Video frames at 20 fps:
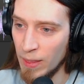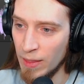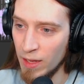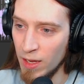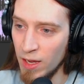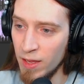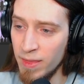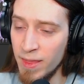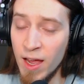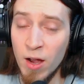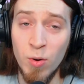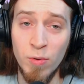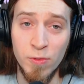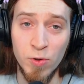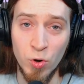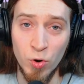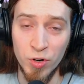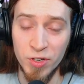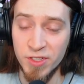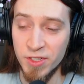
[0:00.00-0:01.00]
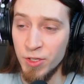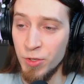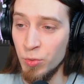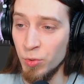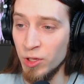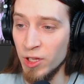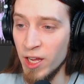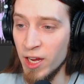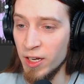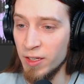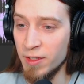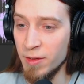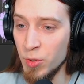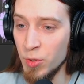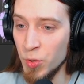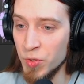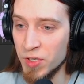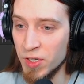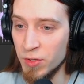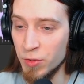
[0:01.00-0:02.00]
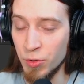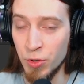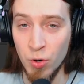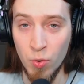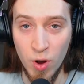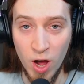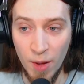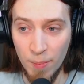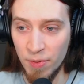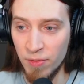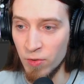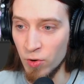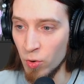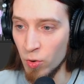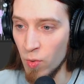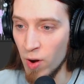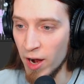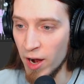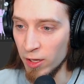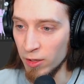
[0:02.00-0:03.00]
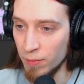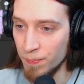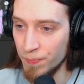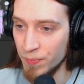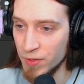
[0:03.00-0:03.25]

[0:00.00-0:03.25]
And now, of course, you would like the music to go up for a while.